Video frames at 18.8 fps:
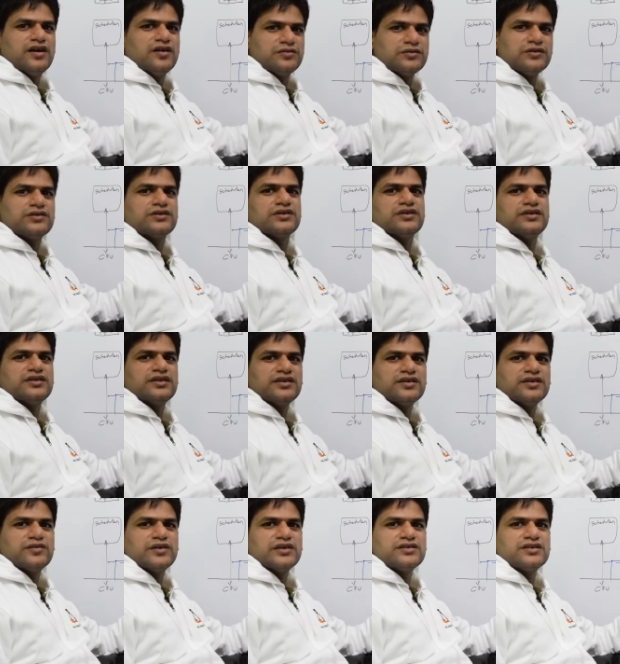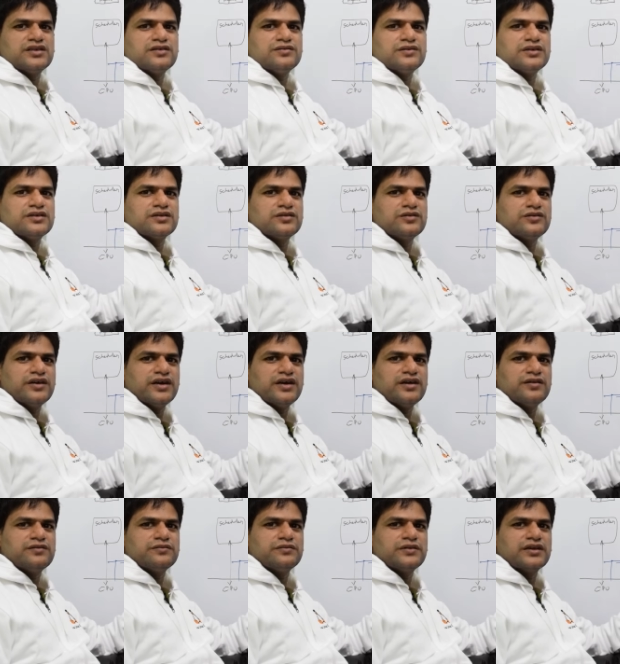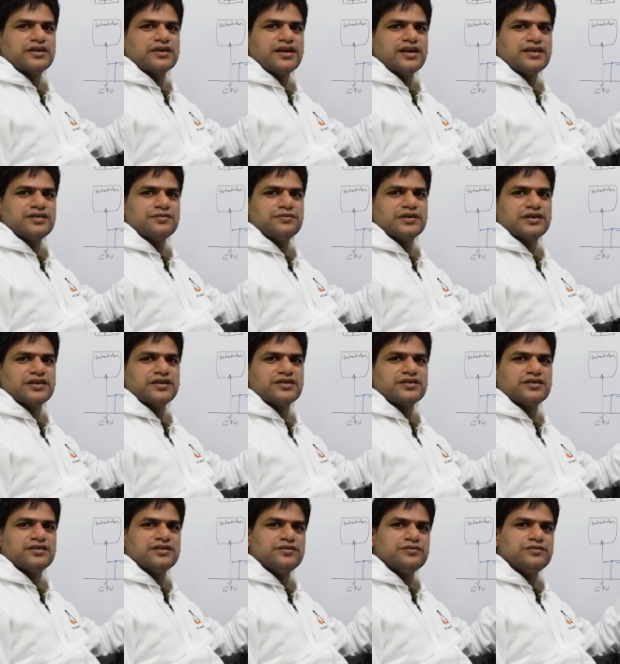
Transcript: of course in the device drivers you have classification.